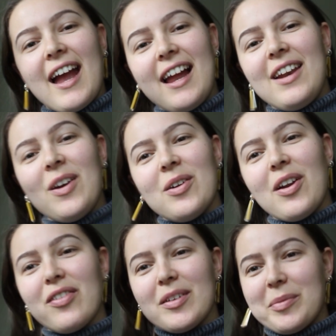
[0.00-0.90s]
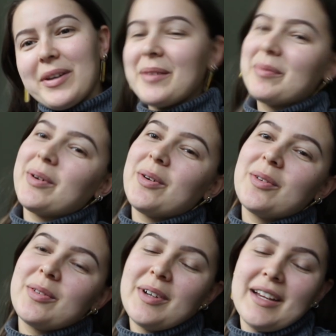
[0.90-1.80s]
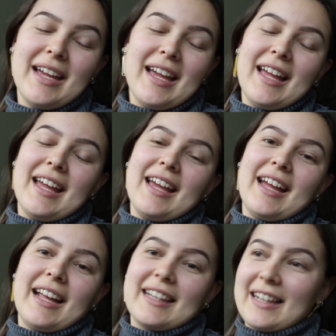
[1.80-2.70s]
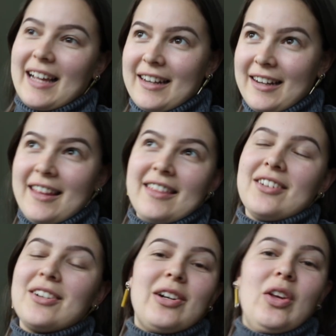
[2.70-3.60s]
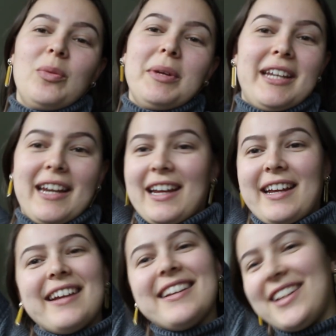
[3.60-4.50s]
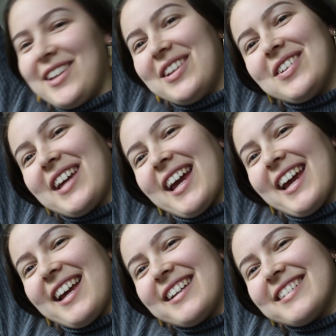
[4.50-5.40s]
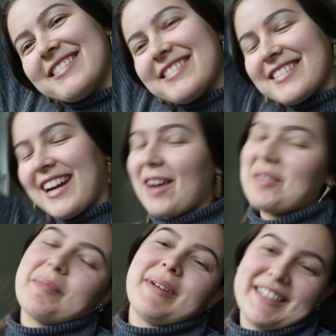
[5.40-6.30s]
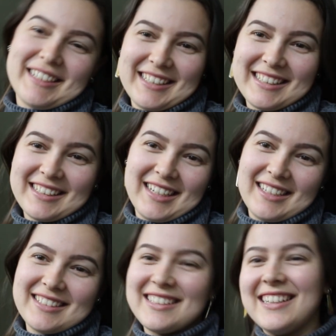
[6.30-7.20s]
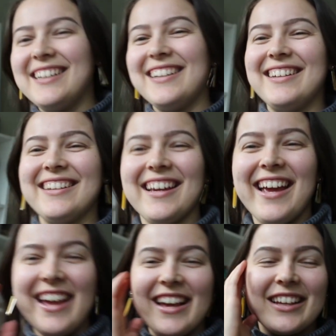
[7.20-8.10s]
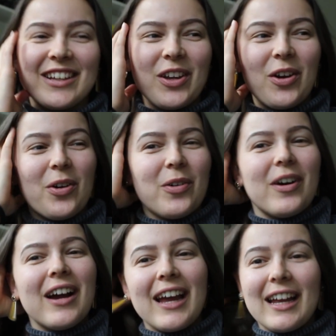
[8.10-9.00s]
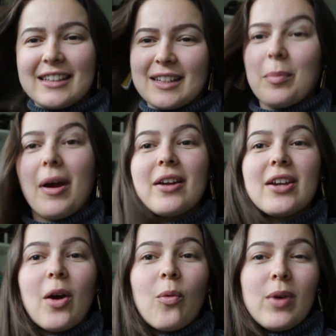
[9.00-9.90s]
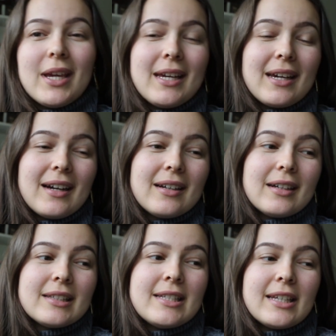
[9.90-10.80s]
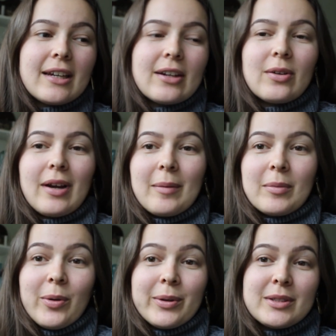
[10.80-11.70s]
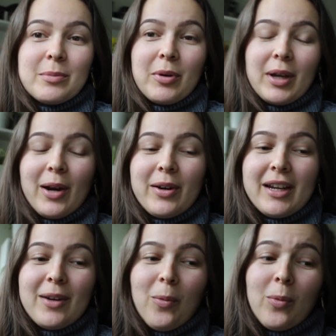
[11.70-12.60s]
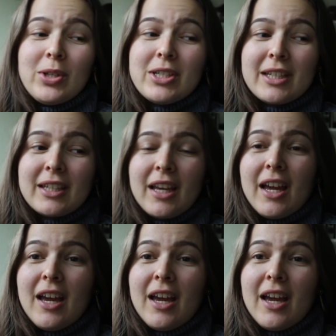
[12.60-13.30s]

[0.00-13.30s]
Hello, lovely people! It's another gloomy day in the UK. How amazing is that? So, it's about a week until I'm going to Bulgaria, which is